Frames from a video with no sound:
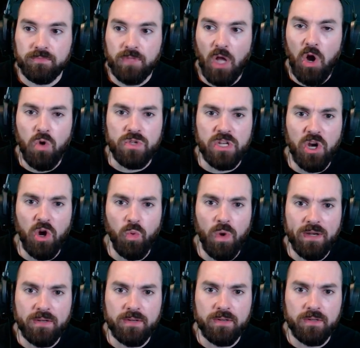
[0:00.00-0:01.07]
Oh, you know
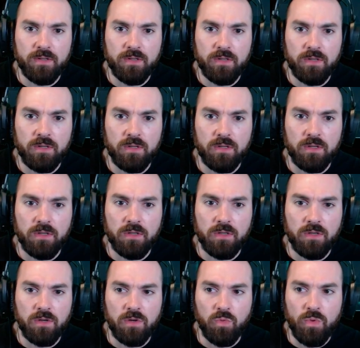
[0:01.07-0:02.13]
what?
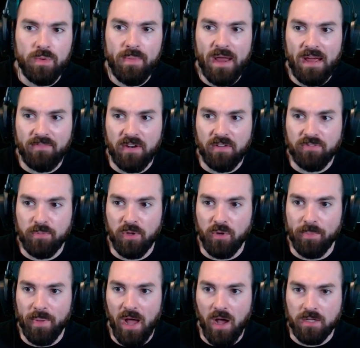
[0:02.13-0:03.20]
We might have enough to build a
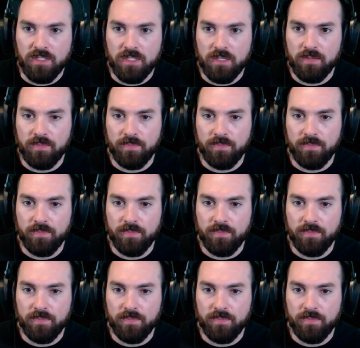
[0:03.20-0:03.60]
box.